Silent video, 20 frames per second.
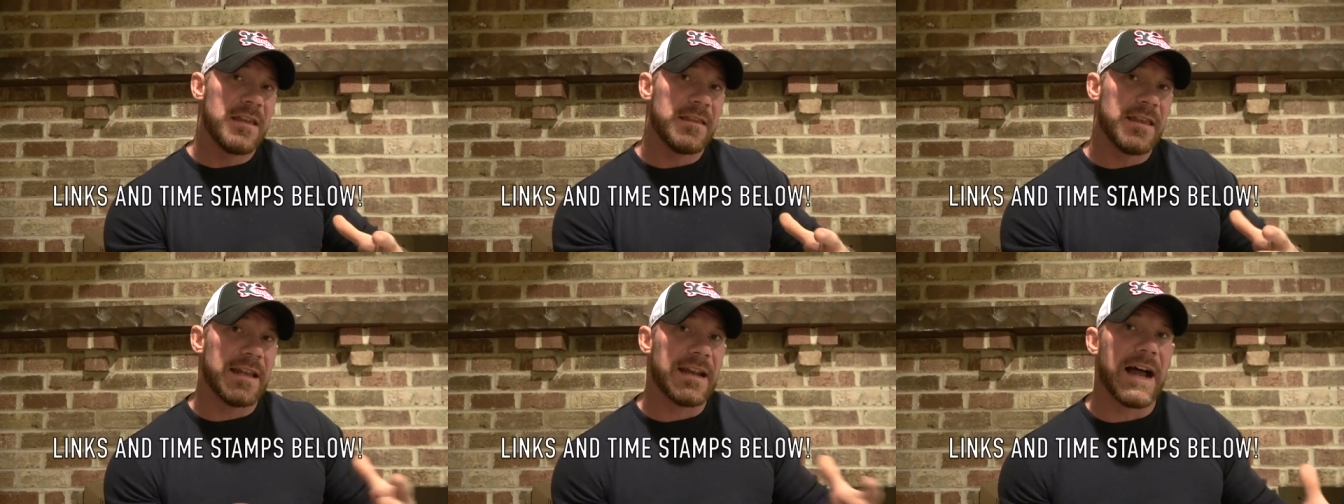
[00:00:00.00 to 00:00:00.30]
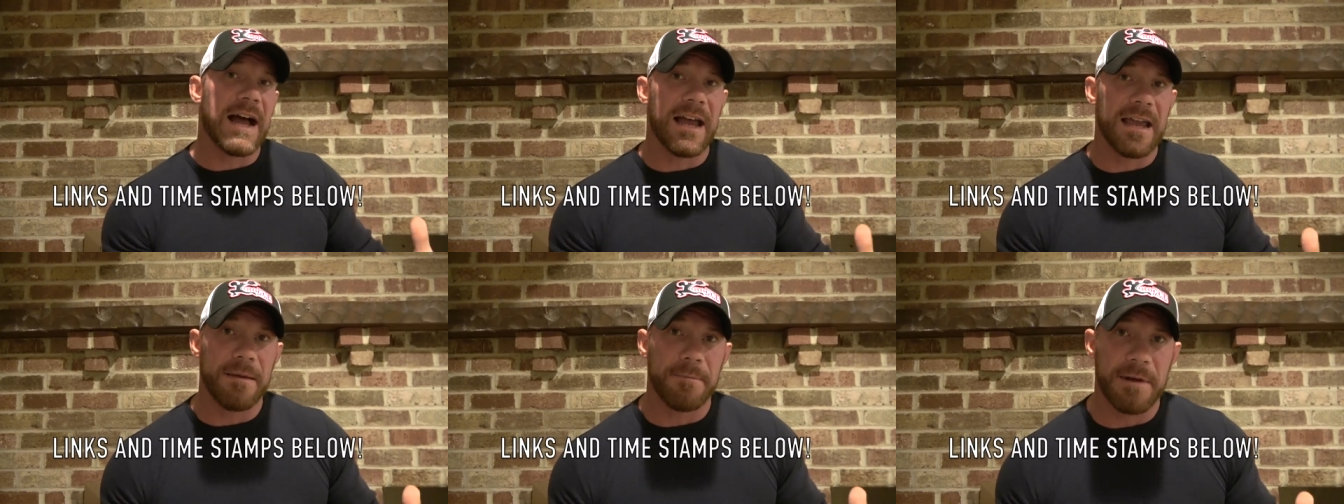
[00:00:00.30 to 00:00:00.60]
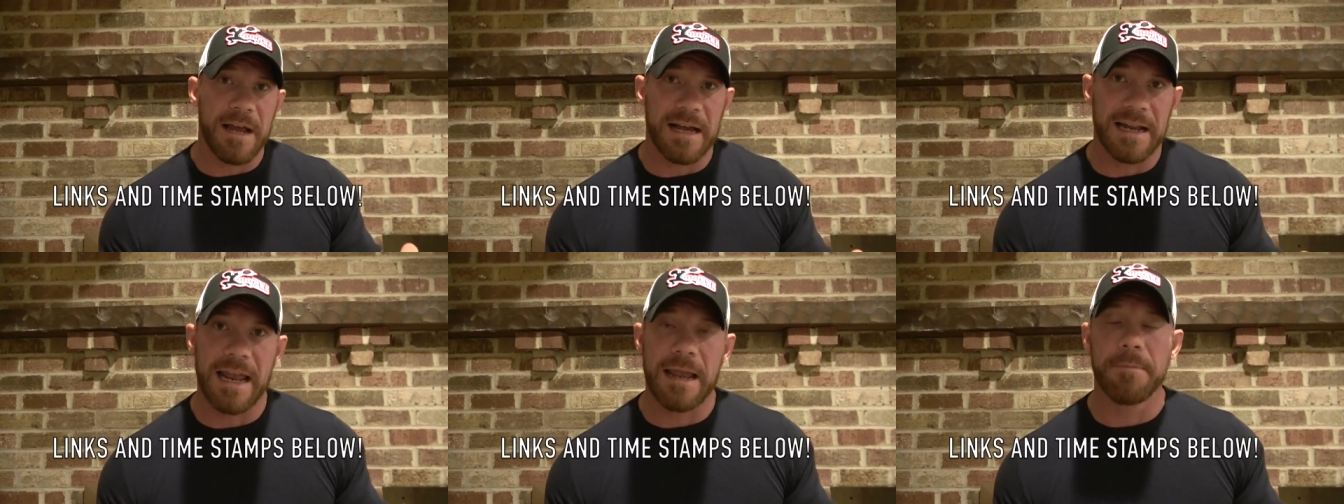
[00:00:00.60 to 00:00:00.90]
that I
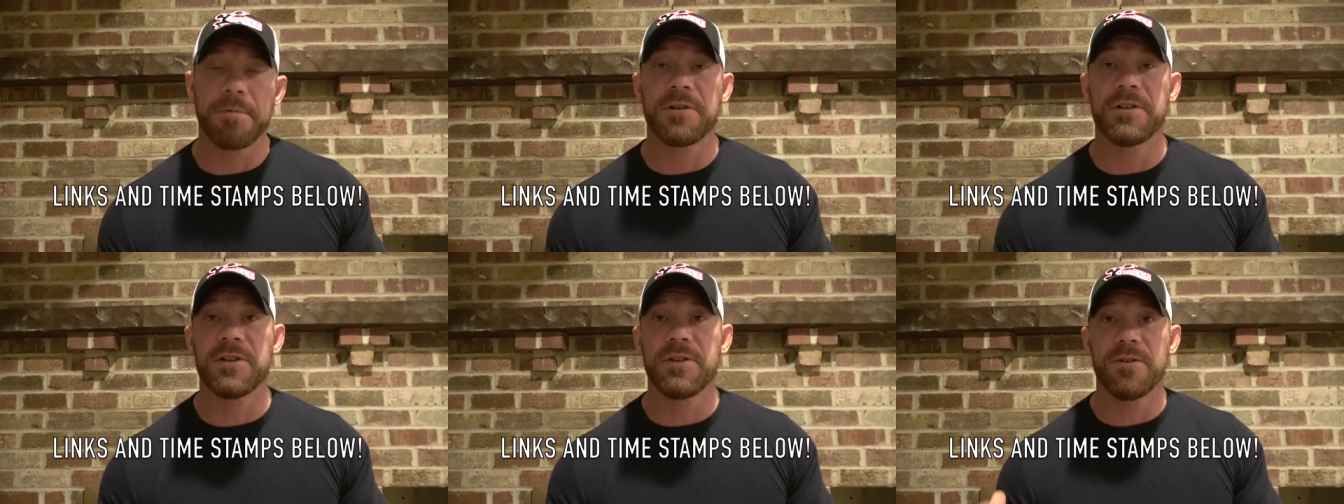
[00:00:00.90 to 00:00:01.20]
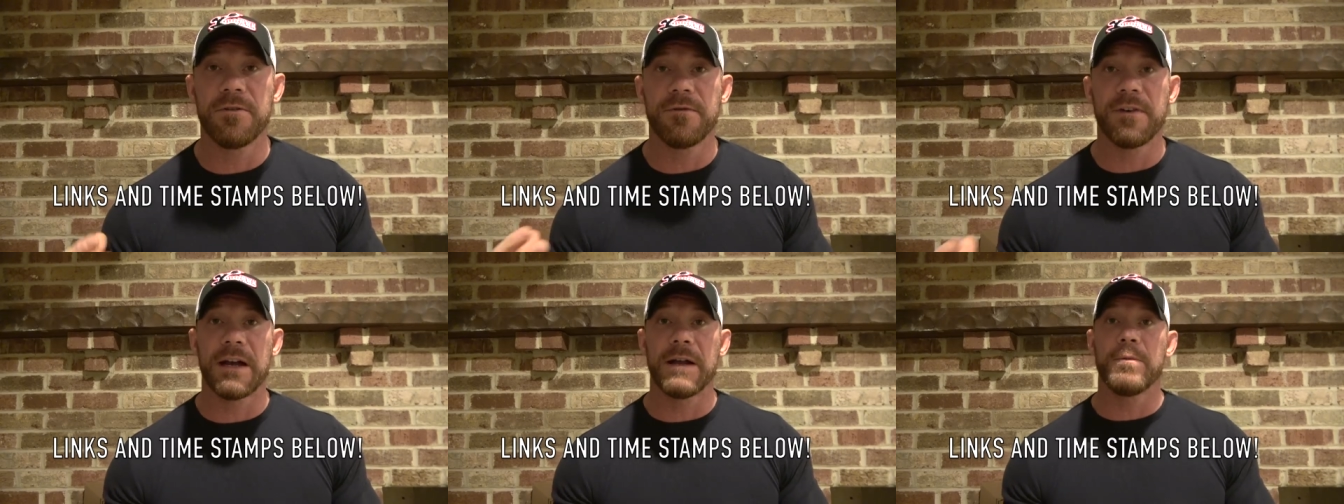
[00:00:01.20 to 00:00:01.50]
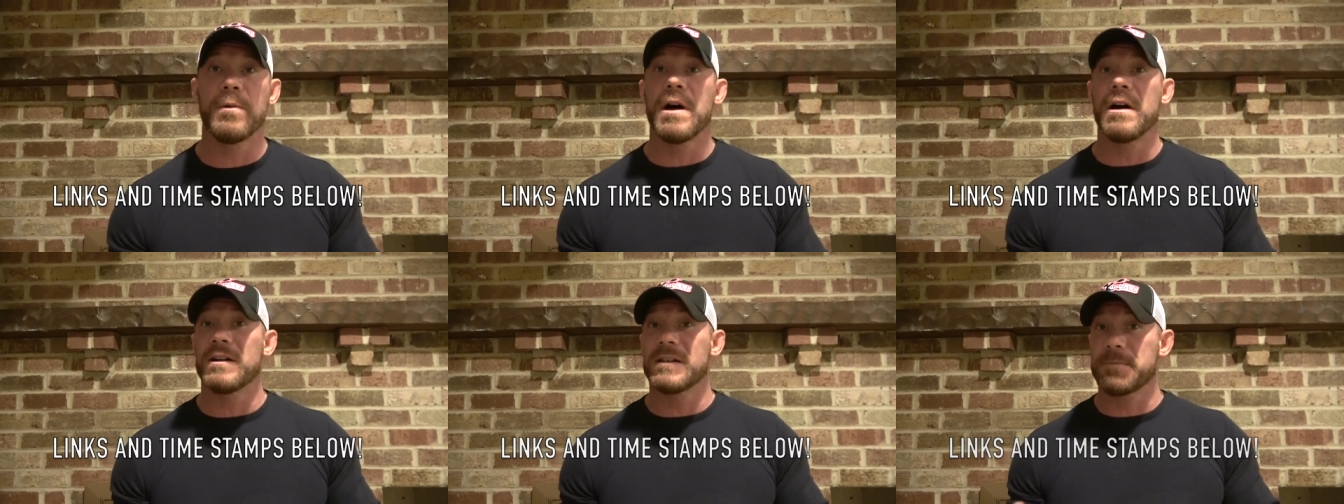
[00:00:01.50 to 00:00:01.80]
am not able to do very
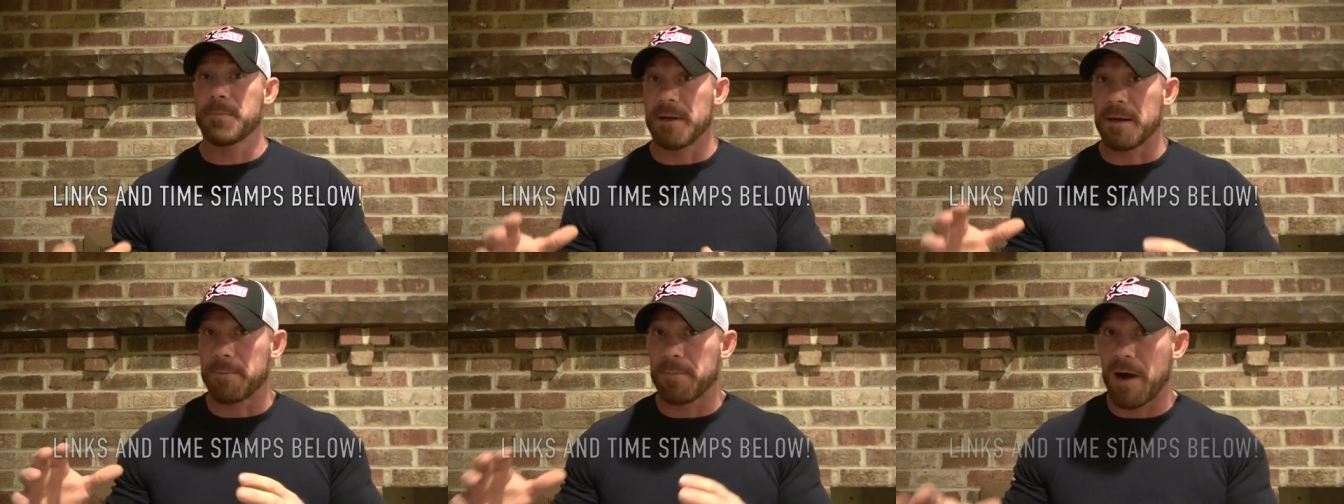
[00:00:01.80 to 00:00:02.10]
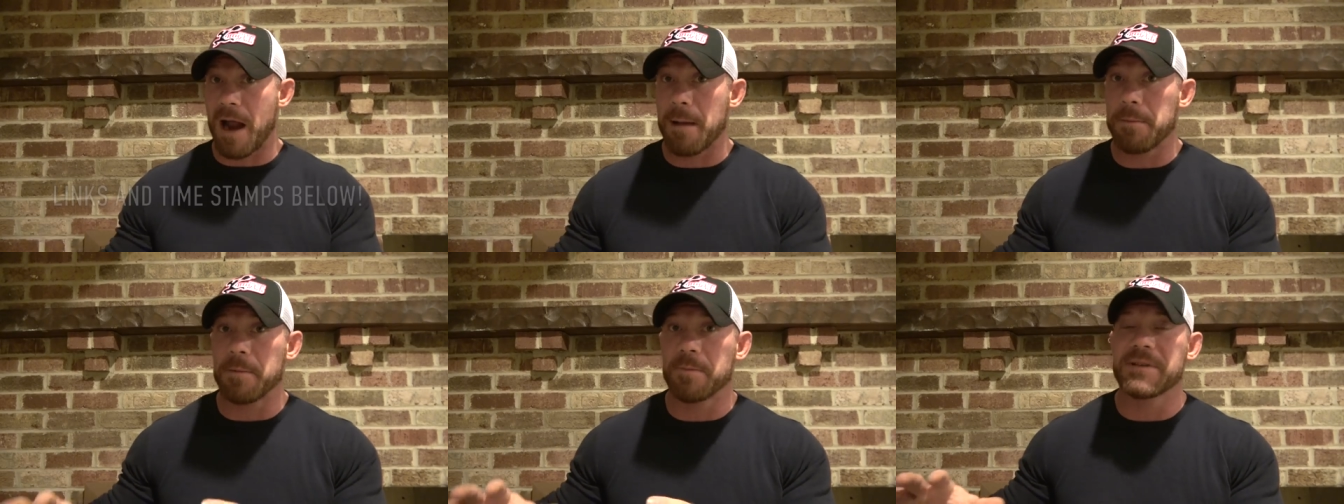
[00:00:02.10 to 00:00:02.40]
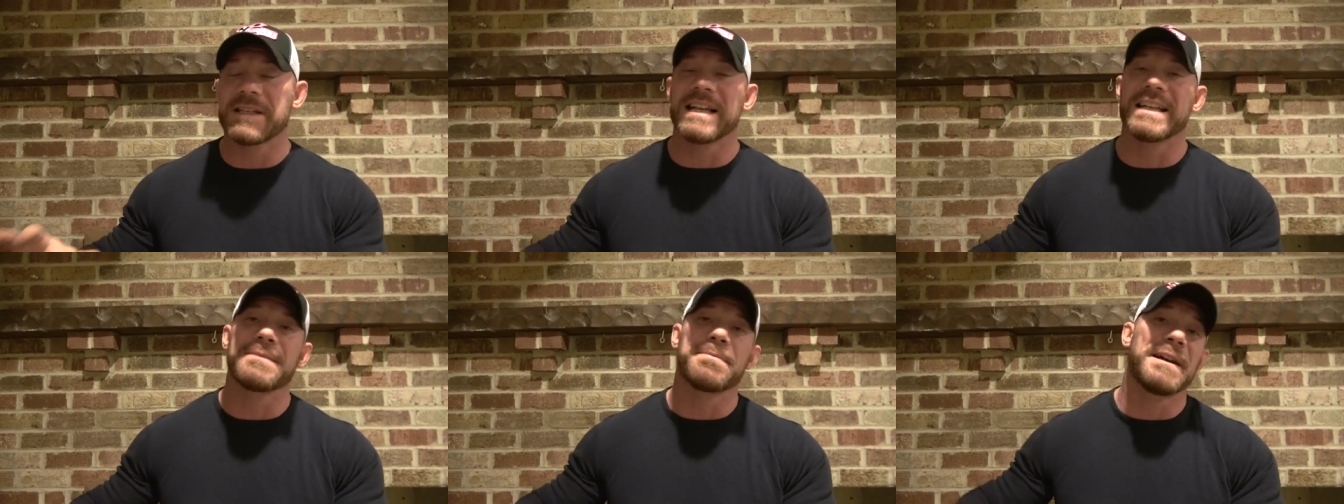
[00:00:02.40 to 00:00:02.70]
well, and it's been a problem
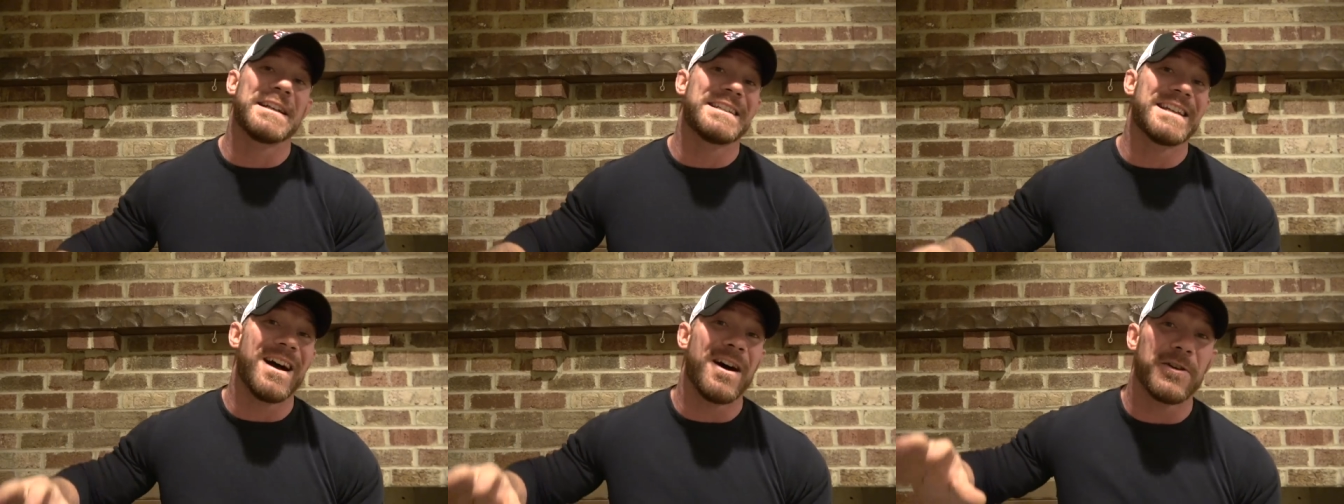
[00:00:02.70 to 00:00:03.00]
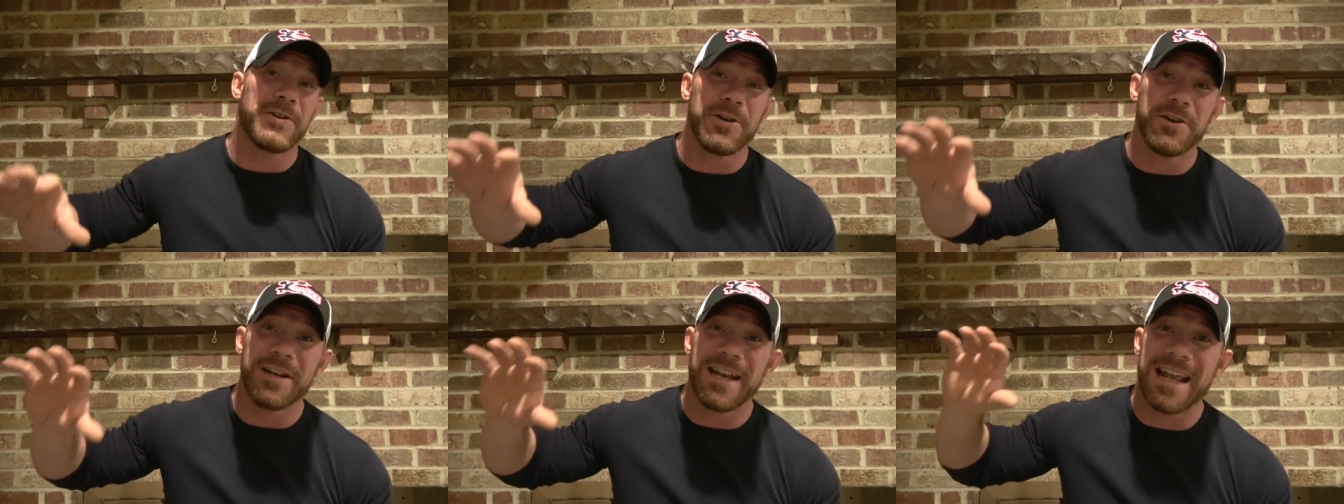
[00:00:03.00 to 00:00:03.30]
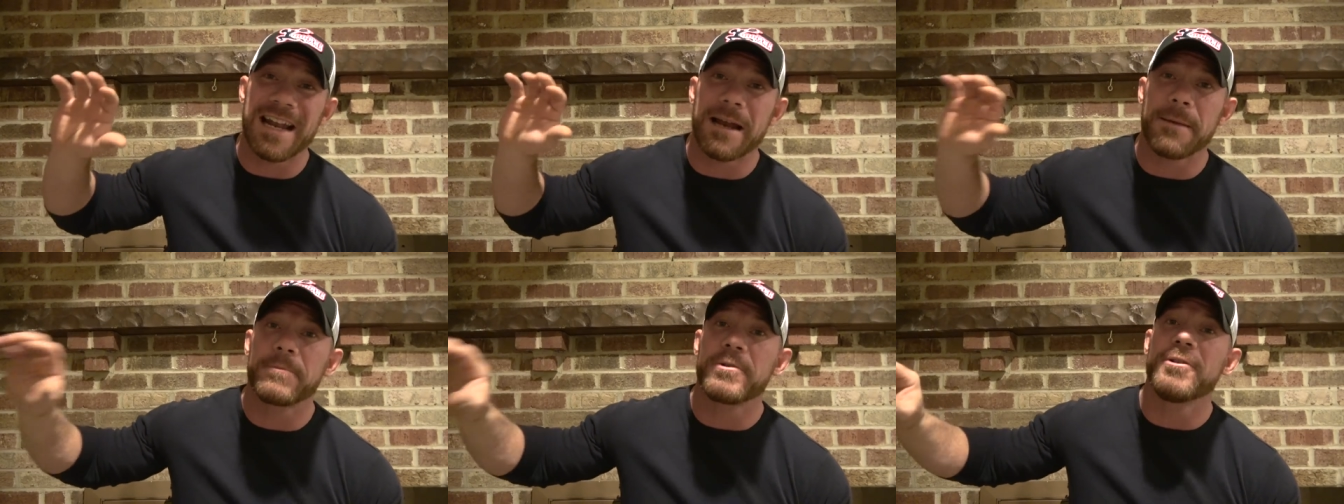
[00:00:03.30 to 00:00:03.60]
since my
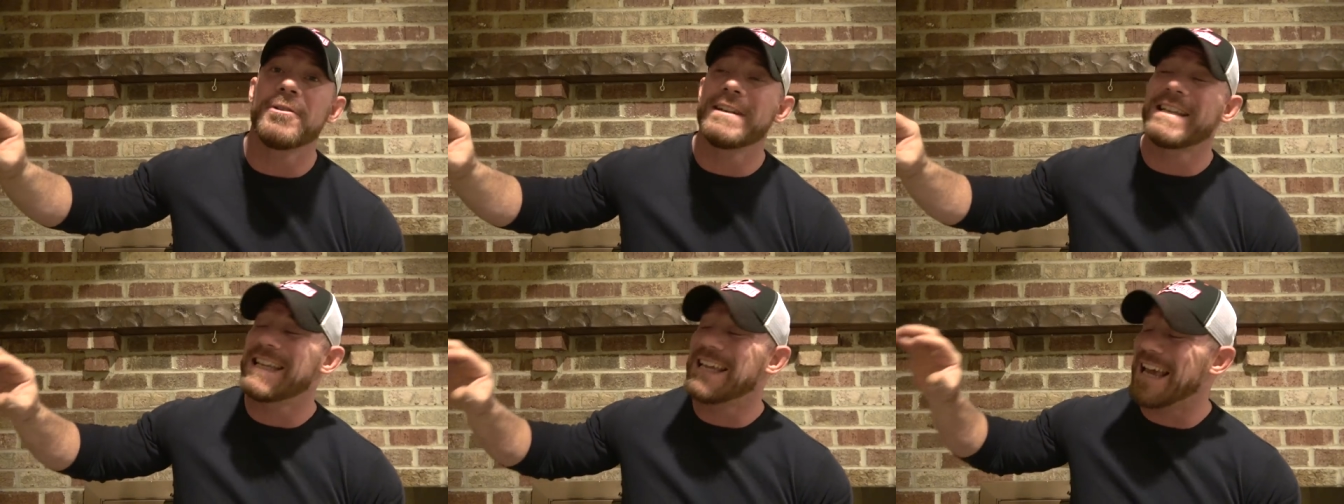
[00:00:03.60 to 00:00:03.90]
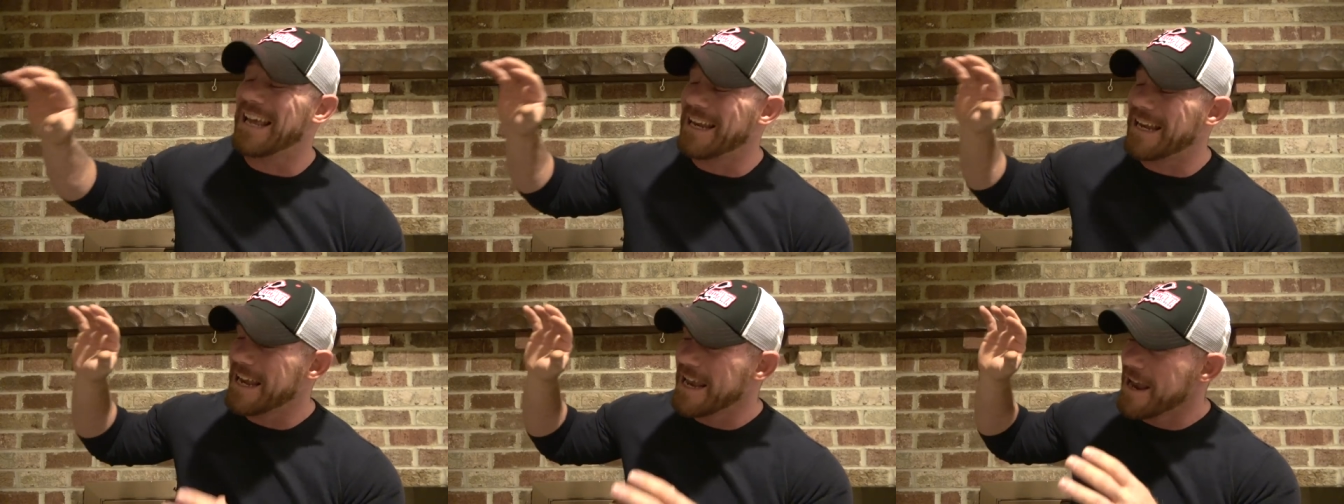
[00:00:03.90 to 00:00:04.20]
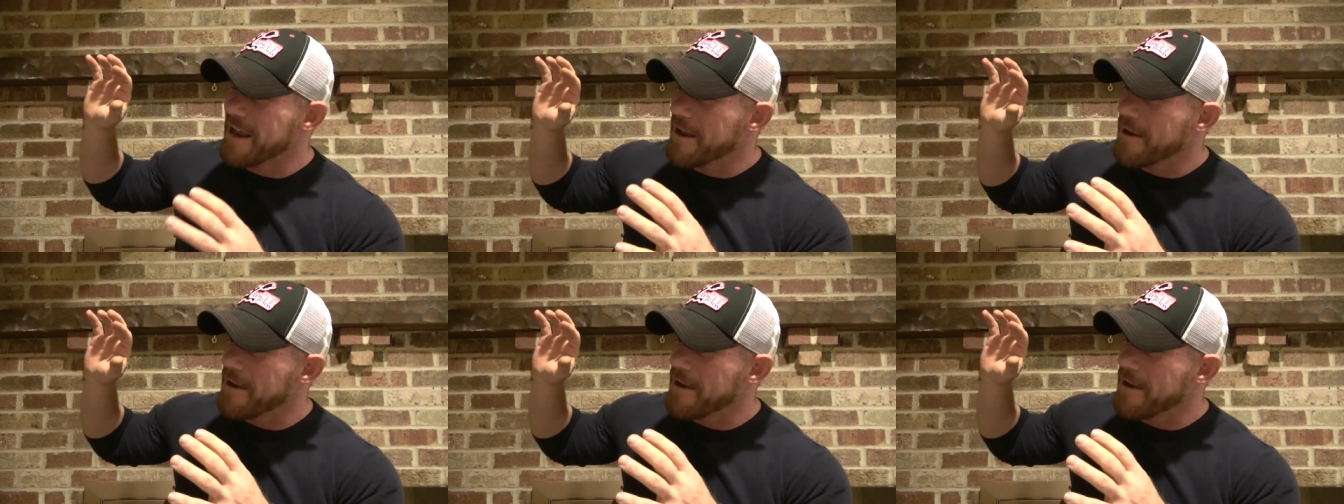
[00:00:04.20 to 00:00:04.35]
childhood, and I'm going to get